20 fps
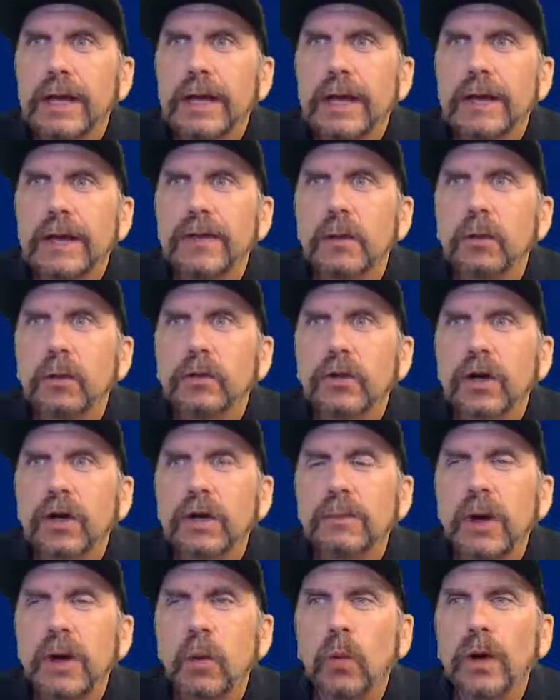And then we'll talk
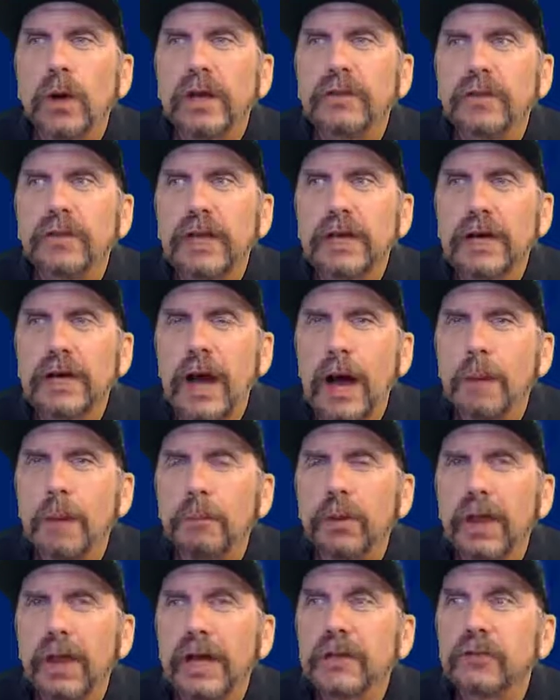about what is a
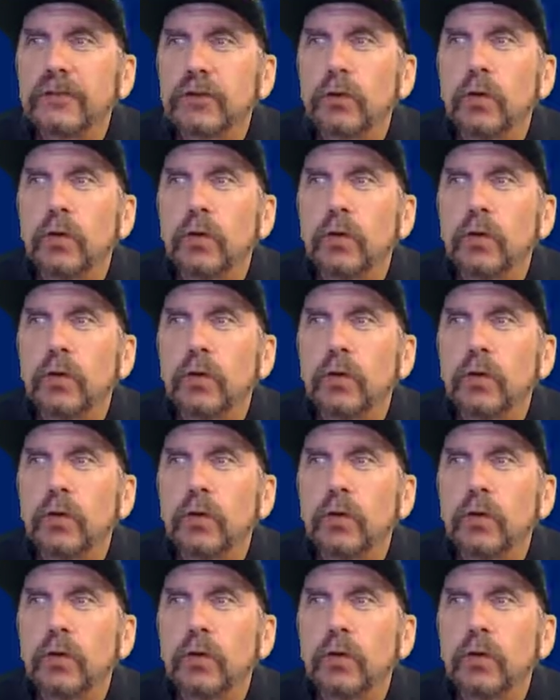complex